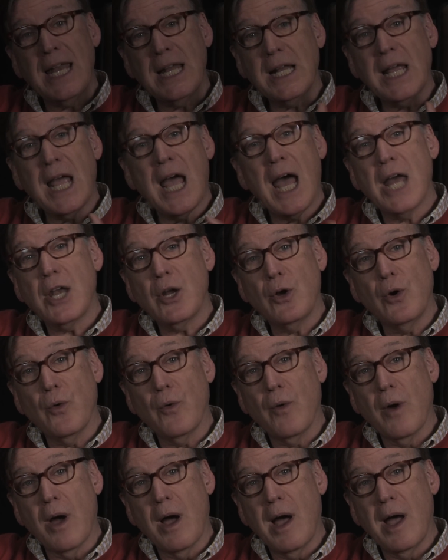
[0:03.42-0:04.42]
it
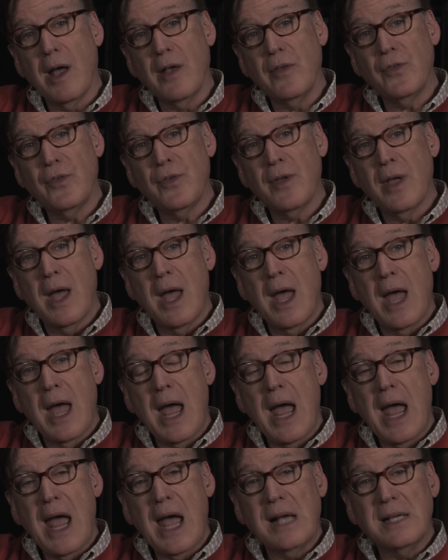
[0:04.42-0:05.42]
categorized
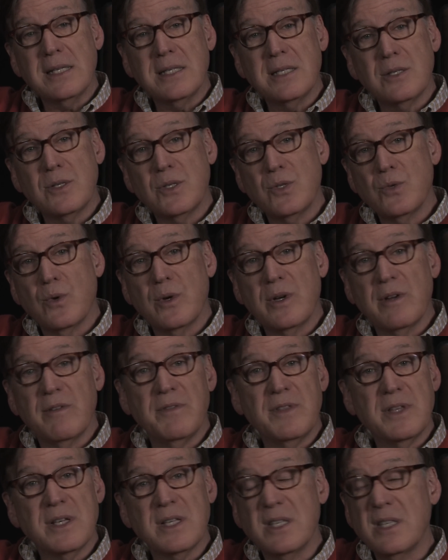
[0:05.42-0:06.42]
as sort of
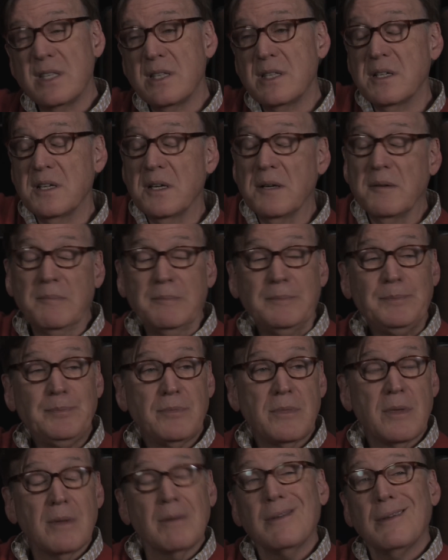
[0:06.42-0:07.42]
this
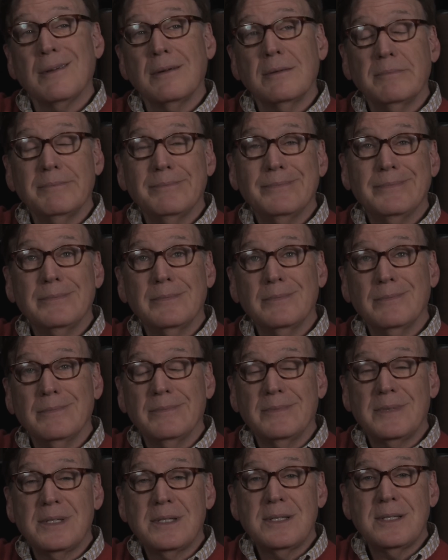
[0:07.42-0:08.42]
uh, mm,
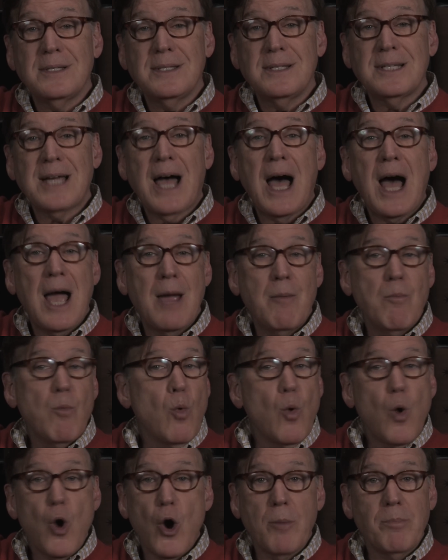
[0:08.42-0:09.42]
time
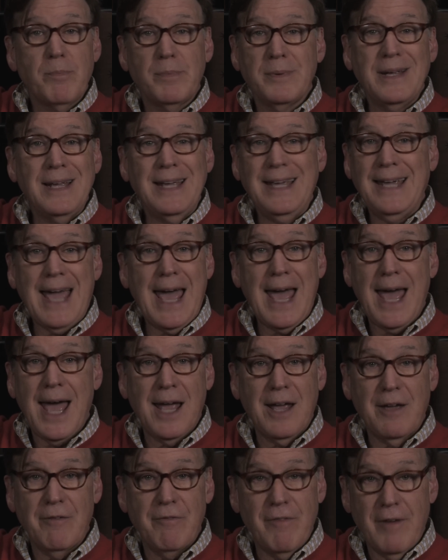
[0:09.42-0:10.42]
warp
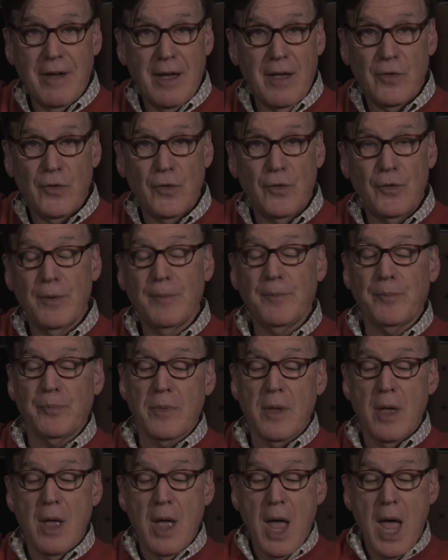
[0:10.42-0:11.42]
gag fest.
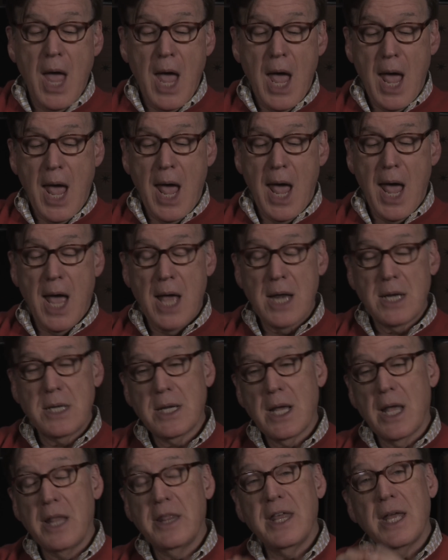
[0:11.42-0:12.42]
And
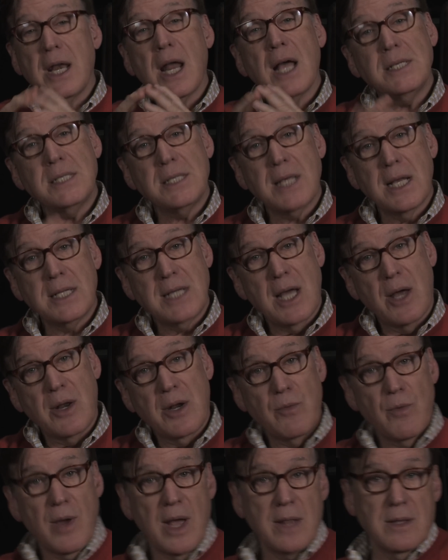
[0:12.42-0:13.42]
then I sat down
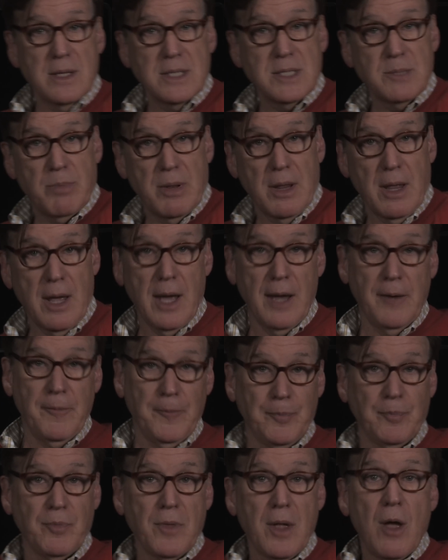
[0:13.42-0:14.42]
and read this play,
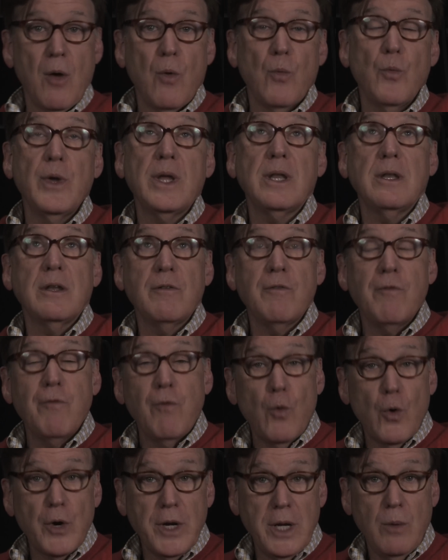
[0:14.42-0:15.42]
written
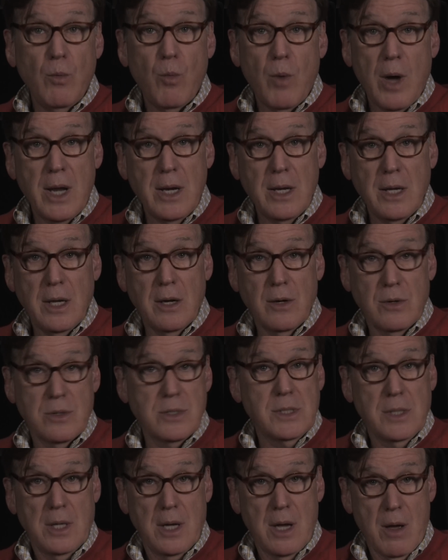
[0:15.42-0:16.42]
41
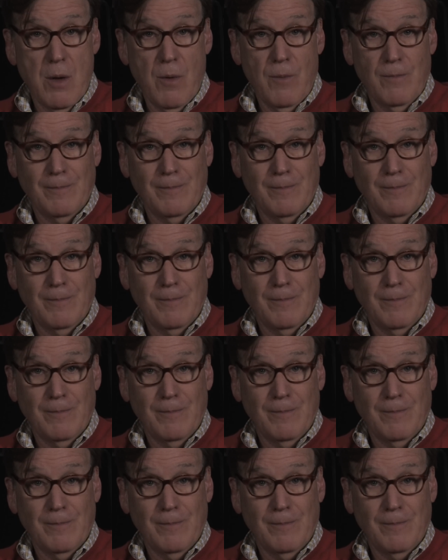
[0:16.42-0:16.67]
years ago,